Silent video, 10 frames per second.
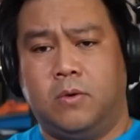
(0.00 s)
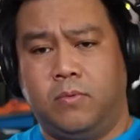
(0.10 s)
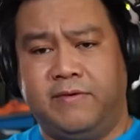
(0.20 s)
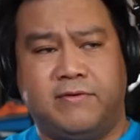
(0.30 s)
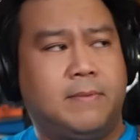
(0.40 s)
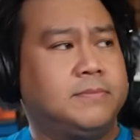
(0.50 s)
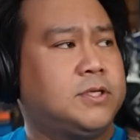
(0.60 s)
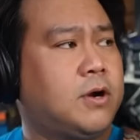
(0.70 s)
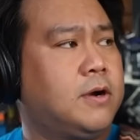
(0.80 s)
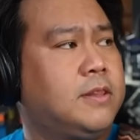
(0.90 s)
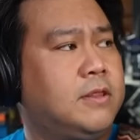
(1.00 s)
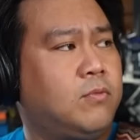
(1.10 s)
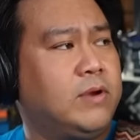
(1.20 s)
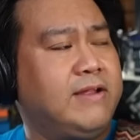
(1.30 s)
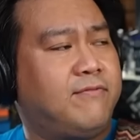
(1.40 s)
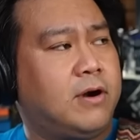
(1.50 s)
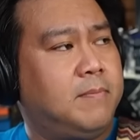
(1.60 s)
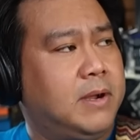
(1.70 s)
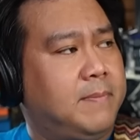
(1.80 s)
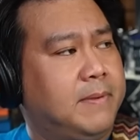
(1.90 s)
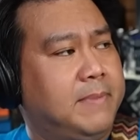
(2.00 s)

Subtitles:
We've turned the reverb up a